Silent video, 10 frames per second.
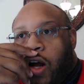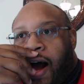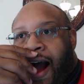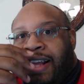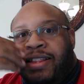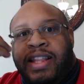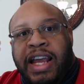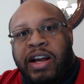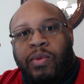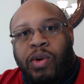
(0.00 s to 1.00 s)
I
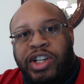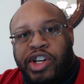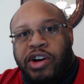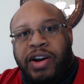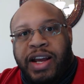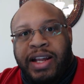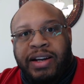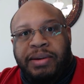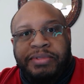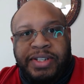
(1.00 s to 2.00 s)
think what you're going to end
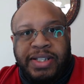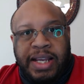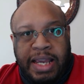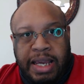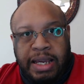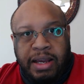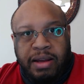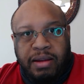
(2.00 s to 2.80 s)
up seeing.